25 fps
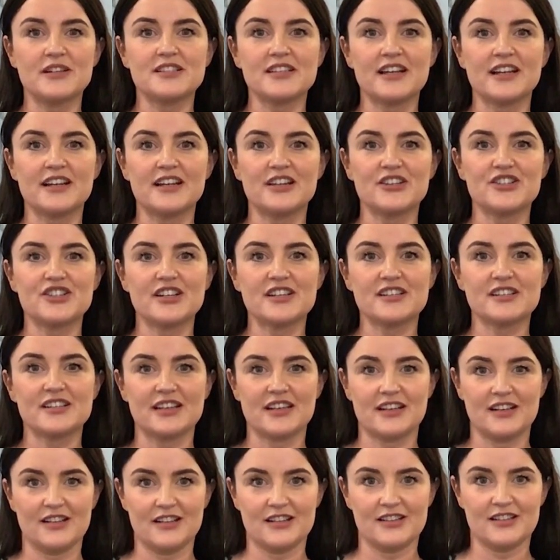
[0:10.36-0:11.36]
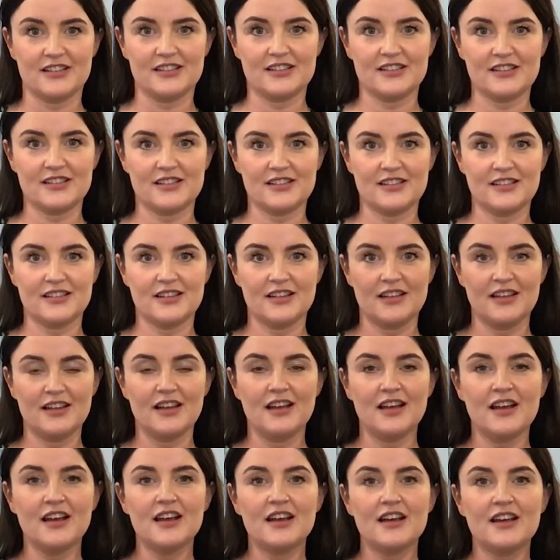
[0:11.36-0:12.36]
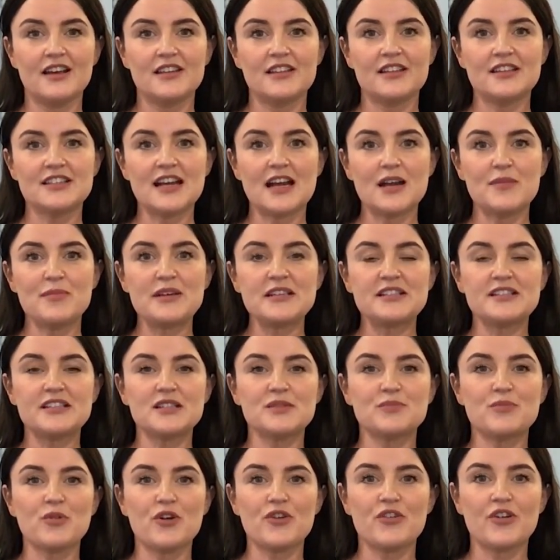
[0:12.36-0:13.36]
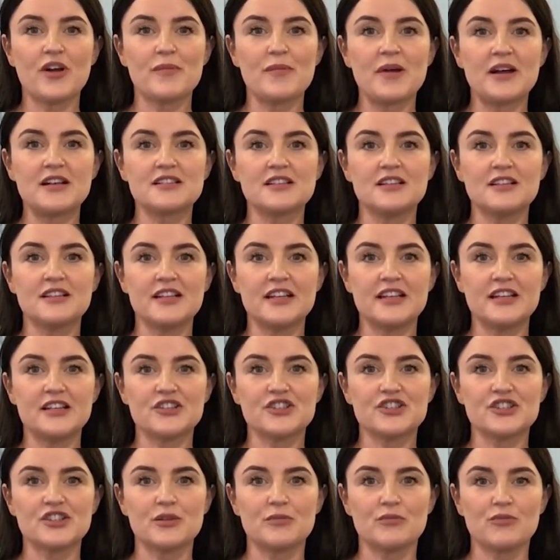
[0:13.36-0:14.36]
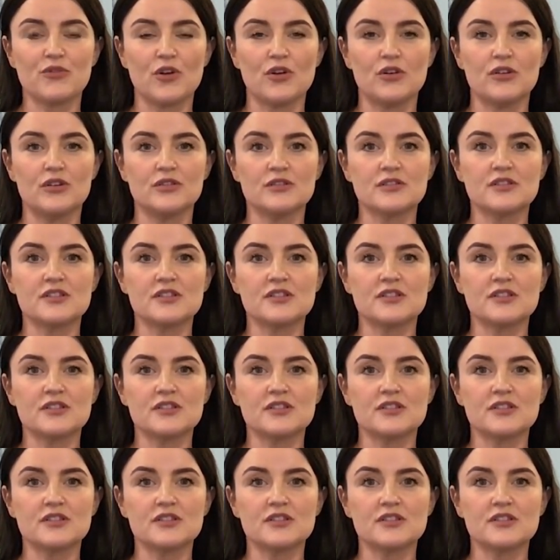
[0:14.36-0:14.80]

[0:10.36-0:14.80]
NHS England. The Diabetes Programme has a leadership role,